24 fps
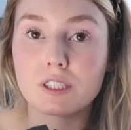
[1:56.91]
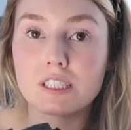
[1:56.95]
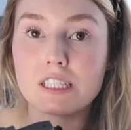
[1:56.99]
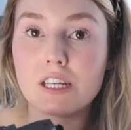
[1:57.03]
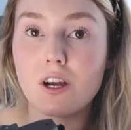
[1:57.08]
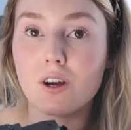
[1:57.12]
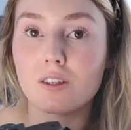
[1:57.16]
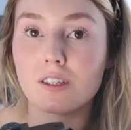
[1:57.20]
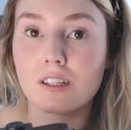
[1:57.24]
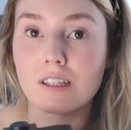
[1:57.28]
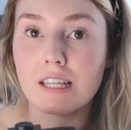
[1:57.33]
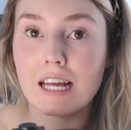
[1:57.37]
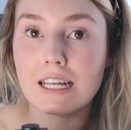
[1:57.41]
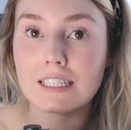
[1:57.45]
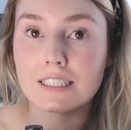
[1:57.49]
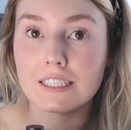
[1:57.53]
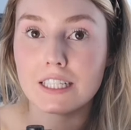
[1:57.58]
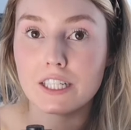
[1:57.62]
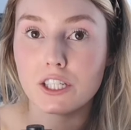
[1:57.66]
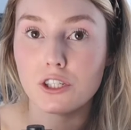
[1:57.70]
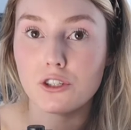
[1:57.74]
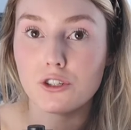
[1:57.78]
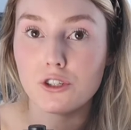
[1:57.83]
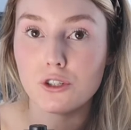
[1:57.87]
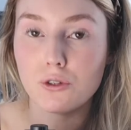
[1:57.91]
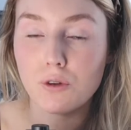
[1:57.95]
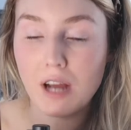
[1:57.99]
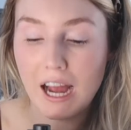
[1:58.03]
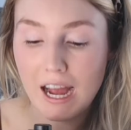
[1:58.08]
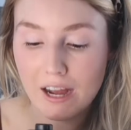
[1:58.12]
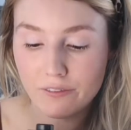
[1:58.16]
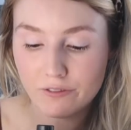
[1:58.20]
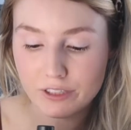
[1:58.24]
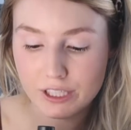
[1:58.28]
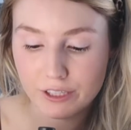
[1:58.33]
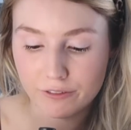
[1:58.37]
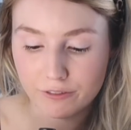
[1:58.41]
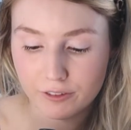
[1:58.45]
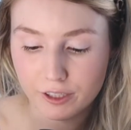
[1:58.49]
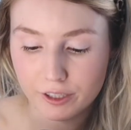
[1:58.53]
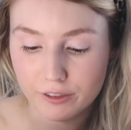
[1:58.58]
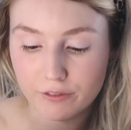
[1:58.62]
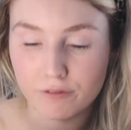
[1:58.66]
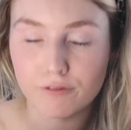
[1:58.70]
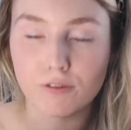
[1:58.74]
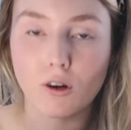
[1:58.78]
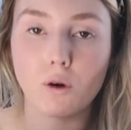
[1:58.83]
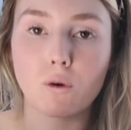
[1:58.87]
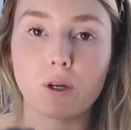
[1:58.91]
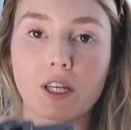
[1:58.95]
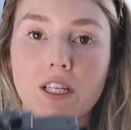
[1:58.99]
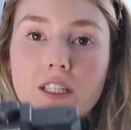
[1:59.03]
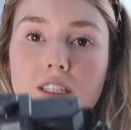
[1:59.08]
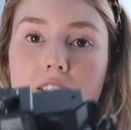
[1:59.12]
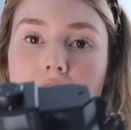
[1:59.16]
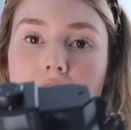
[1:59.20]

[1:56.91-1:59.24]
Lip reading: see on the lens that you do have different focus